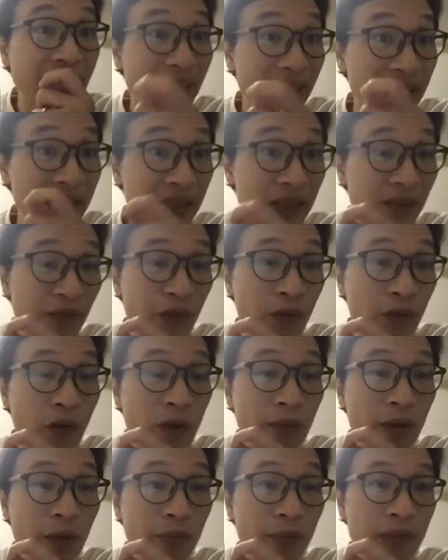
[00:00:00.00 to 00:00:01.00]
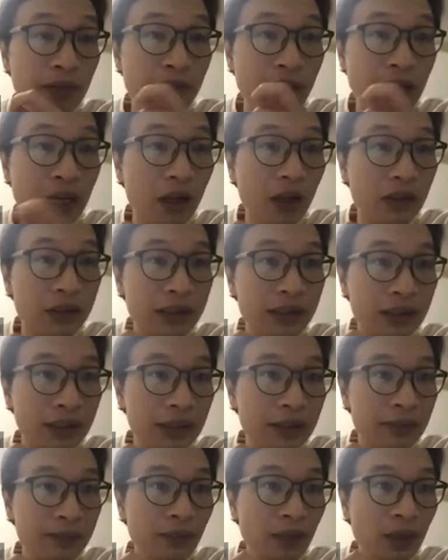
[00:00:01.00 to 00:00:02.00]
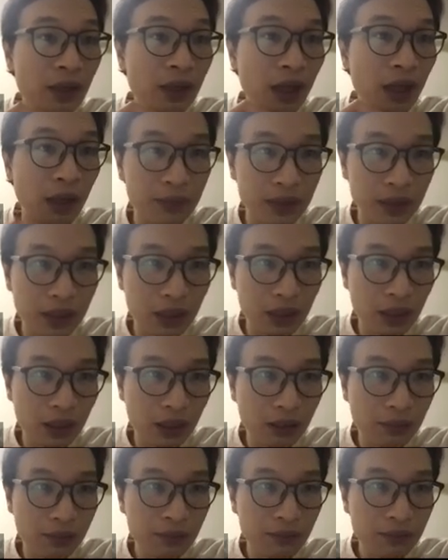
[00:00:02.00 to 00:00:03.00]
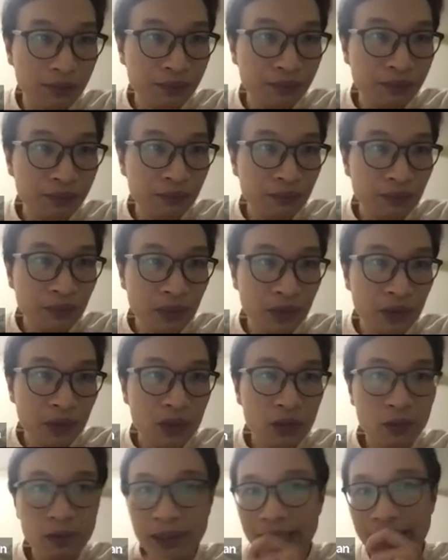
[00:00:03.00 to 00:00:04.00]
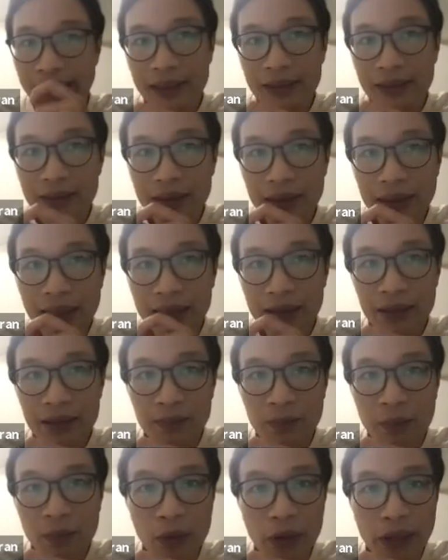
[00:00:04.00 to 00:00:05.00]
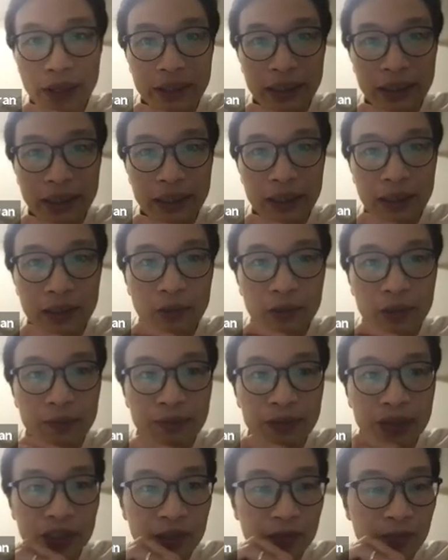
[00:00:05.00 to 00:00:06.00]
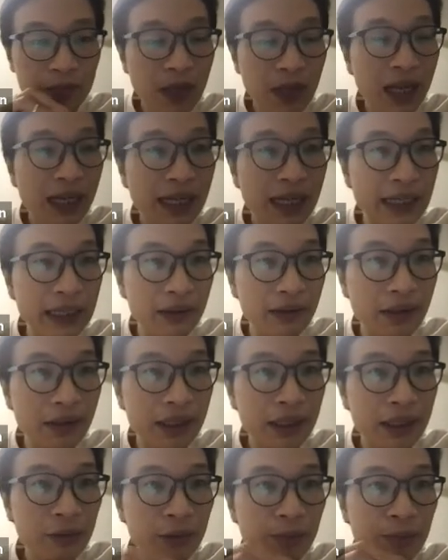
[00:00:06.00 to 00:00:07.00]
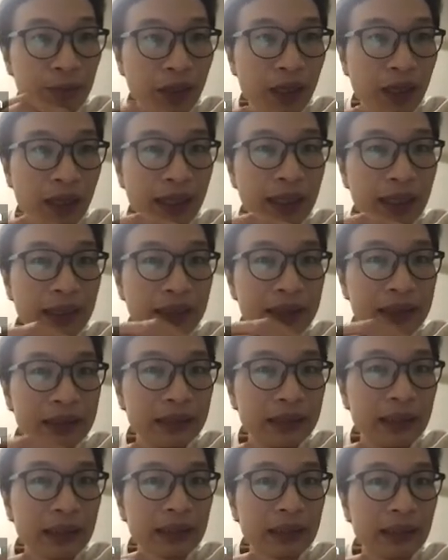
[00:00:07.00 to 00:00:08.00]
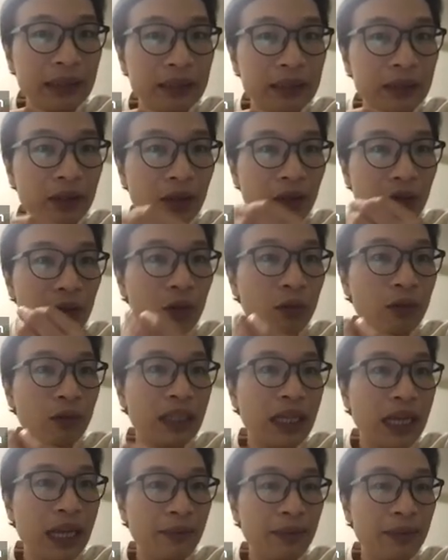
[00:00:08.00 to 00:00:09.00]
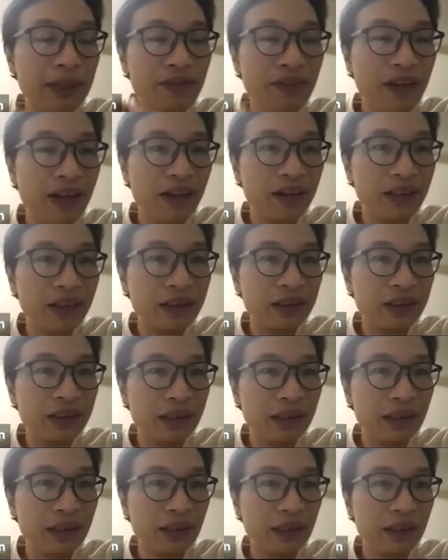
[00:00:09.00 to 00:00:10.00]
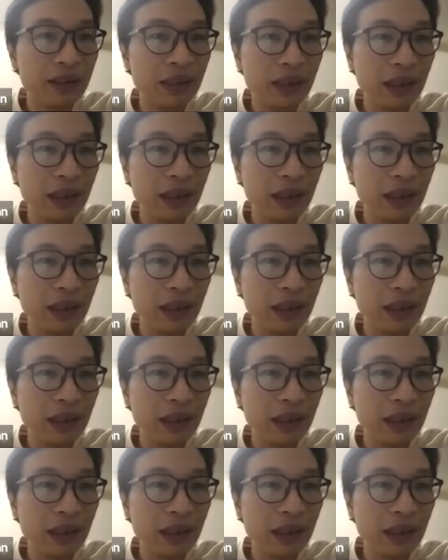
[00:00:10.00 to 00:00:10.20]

guess the form of the velocity of the curve. So we guess that's the point, and then we just plug in, right? We plug in and see that, do we have invariance under the